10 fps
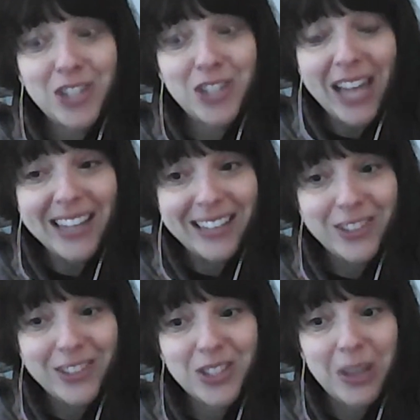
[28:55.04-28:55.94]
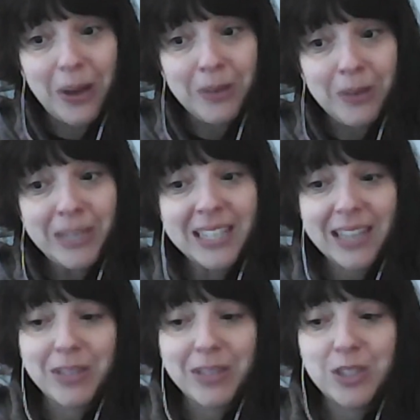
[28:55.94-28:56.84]
challenge, though,
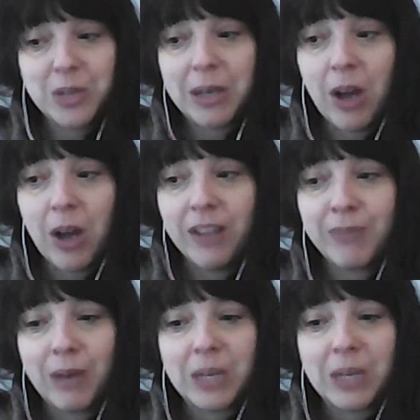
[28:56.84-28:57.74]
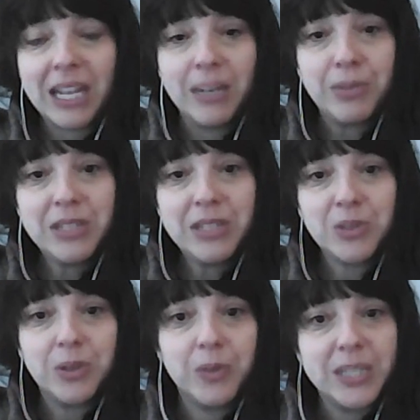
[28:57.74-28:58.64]
because I was doing all of my work in a
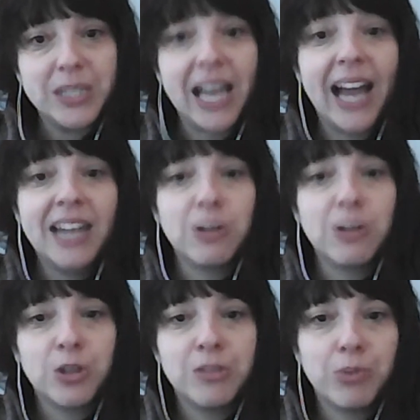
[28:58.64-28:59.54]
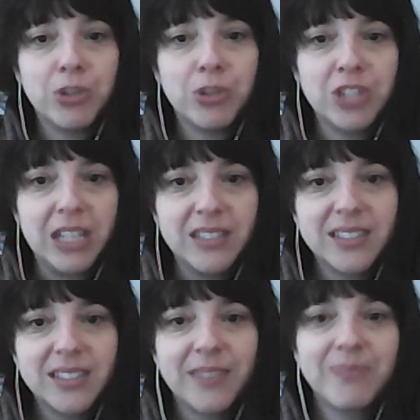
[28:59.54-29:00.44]
preschool, was that I had to learn
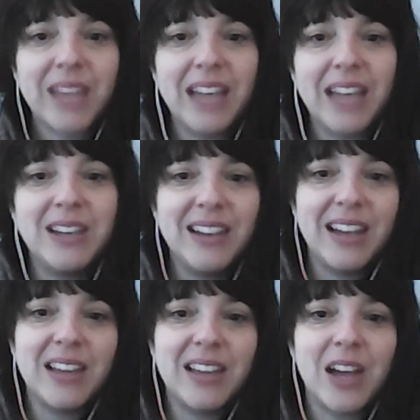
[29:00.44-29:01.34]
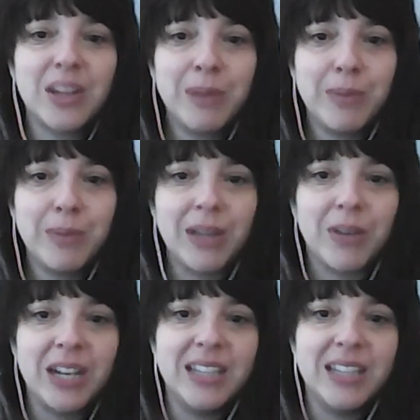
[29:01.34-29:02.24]
Portuguese. And other people
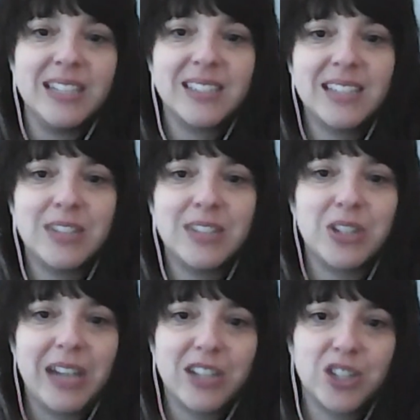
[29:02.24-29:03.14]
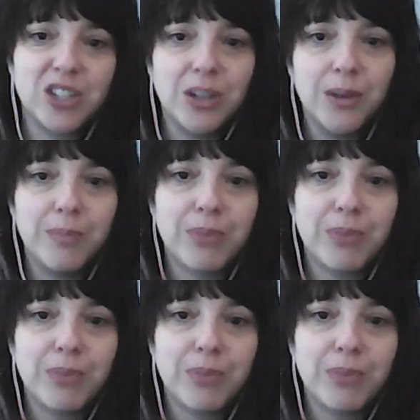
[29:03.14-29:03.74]
that were in this international